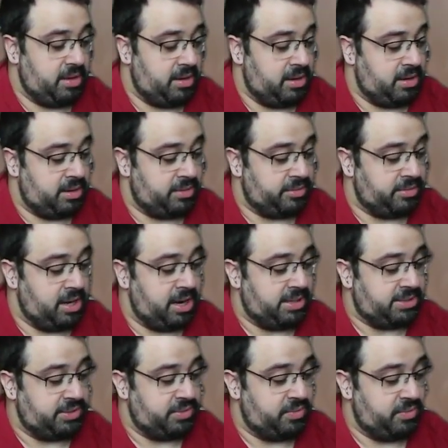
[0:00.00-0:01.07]
All
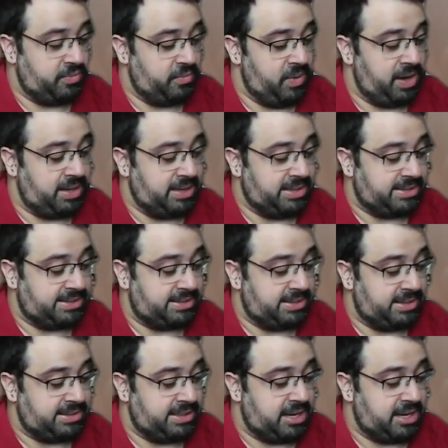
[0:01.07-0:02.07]
right. Weakness is an